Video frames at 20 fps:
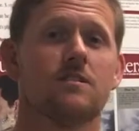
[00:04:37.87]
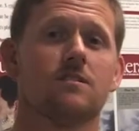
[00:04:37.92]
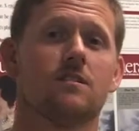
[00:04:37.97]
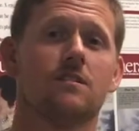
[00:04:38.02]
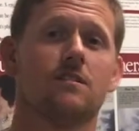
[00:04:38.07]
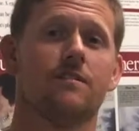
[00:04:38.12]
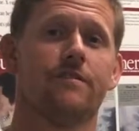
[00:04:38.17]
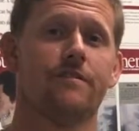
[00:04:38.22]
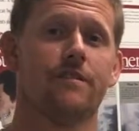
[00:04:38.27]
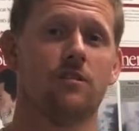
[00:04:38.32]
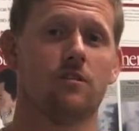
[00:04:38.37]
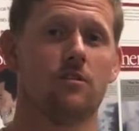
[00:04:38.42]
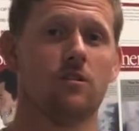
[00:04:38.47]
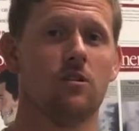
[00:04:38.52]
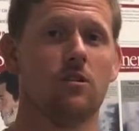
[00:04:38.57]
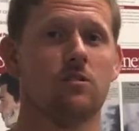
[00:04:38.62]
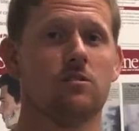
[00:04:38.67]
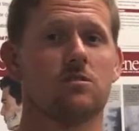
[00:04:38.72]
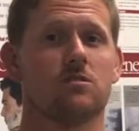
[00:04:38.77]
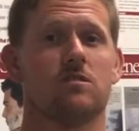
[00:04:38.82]
You're starting to feel
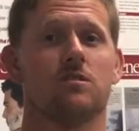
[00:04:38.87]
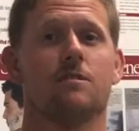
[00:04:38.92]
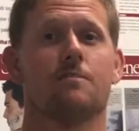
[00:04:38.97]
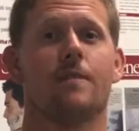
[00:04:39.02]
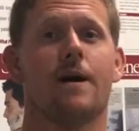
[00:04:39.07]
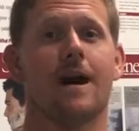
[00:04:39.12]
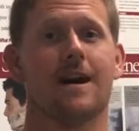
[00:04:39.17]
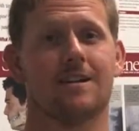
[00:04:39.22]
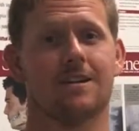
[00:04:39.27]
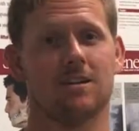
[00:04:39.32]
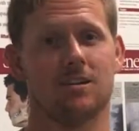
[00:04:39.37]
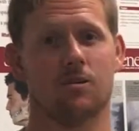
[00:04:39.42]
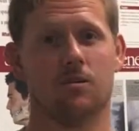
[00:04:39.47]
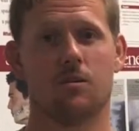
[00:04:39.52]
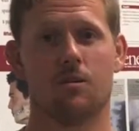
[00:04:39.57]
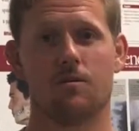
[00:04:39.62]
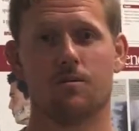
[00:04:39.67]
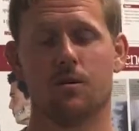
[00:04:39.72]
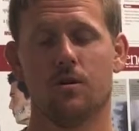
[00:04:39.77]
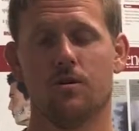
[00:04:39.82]
closer to back to
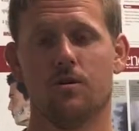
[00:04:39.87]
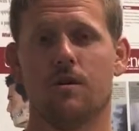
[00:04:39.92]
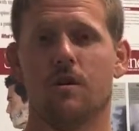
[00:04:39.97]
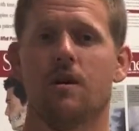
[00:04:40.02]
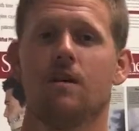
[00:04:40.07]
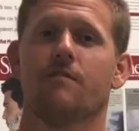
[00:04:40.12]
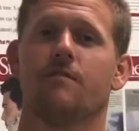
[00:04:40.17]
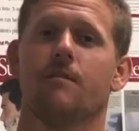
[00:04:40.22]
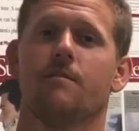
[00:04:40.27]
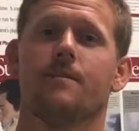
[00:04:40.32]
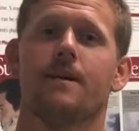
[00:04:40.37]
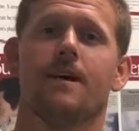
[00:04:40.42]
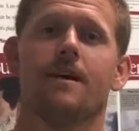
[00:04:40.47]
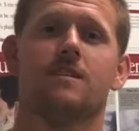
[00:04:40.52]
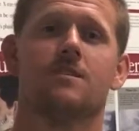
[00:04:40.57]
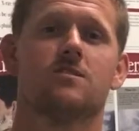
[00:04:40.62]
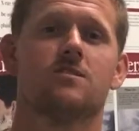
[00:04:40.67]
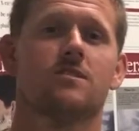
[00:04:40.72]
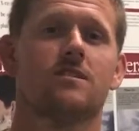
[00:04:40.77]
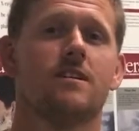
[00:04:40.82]
normal from
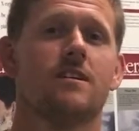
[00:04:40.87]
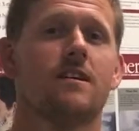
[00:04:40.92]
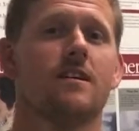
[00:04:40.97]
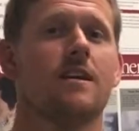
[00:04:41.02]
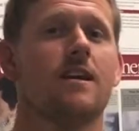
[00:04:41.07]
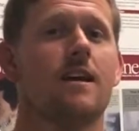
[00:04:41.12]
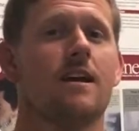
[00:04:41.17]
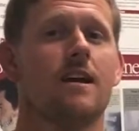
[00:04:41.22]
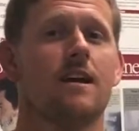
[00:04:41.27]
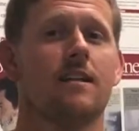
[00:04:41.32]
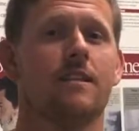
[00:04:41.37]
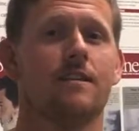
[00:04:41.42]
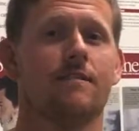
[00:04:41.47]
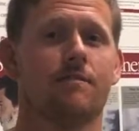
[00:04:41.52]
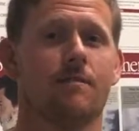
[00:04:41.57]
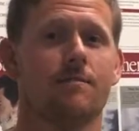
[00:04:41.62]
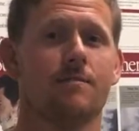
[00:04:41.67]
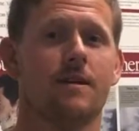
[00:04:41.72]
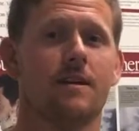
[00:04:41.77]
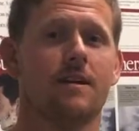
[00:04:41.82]
that injury, and
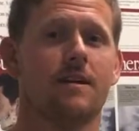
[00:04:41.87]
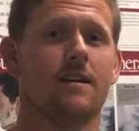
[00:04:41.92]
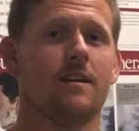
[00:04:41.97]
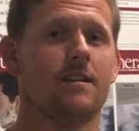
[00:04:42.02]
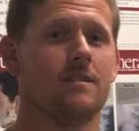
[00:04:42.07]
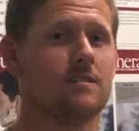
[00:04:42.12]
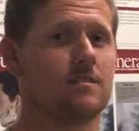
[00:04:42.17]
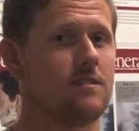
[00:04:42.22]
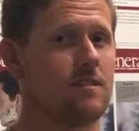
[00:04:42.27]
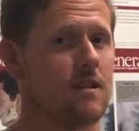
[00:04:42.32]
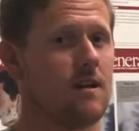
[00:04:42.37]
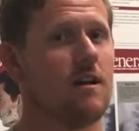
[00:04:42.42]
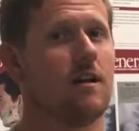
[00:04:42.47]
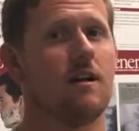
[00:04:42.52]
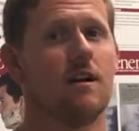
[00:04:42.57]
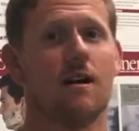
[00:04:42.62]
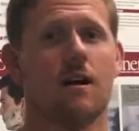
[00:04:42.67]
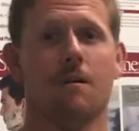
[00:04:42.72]
then from then it's